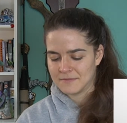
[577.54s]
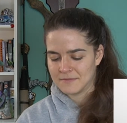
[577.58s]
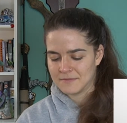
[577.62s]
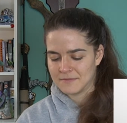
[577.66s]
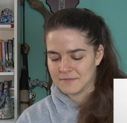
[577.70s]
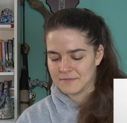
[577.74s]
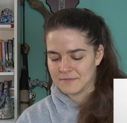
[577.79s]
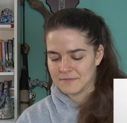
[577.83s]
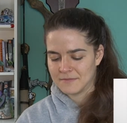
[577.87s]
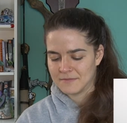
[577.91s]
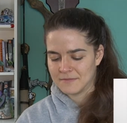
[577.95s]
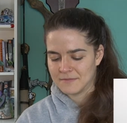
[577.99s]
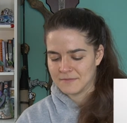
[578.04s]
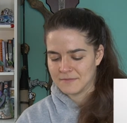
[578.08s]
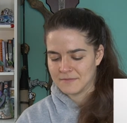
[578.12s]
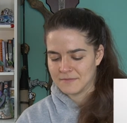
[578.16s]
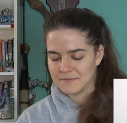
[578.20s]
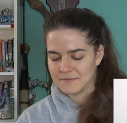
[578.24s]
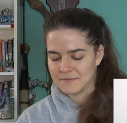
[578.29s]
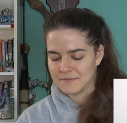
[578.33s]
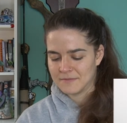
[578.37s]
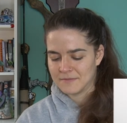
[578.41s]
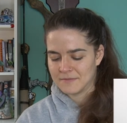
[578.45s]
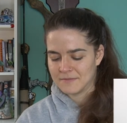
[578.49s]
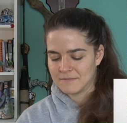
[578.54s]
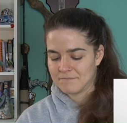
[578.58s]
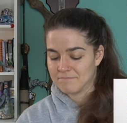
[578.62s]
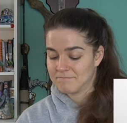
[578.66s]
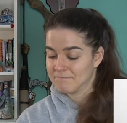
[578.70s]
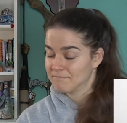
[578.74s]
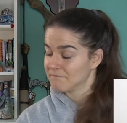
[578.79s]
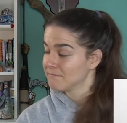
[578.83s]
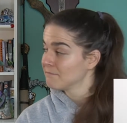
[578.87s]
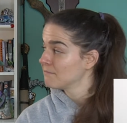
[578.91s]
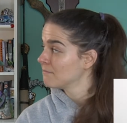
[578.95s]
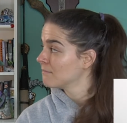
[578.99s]

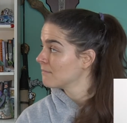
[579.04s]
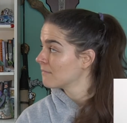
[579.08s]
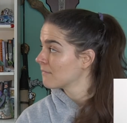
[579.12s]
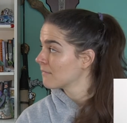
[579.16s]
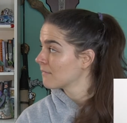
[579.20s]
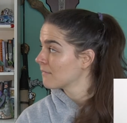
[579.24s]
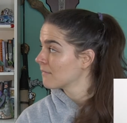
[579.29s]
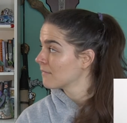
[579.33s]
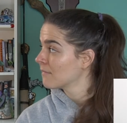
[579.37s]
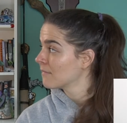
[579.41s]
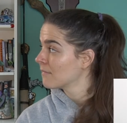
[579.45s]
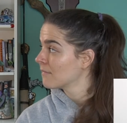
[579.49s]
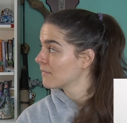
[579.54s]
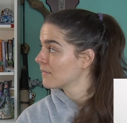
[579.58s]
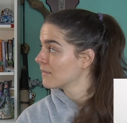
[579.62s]
Nothing is said.